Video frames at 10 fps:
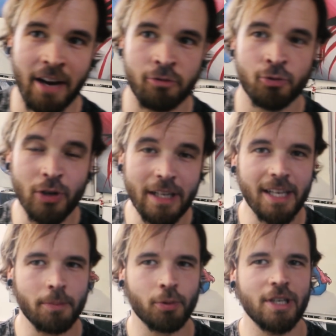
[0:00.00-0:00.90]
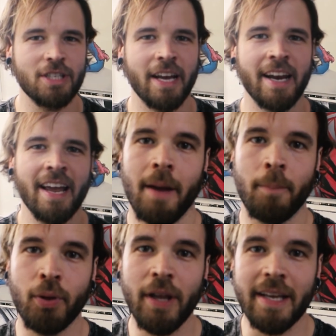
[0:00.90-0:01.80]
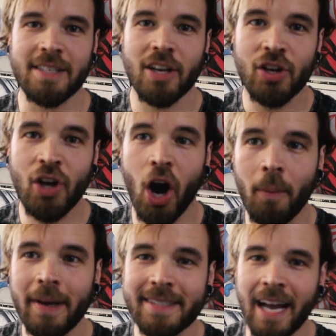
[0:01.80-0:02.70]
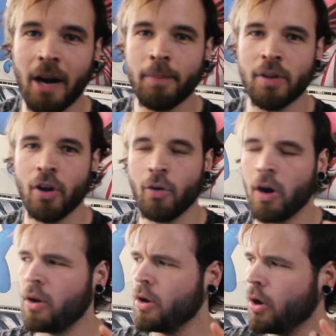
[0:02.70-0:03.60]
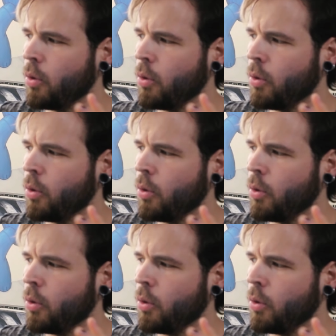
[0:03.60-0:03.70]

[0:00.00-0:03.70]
I really appreciate And please comment down below on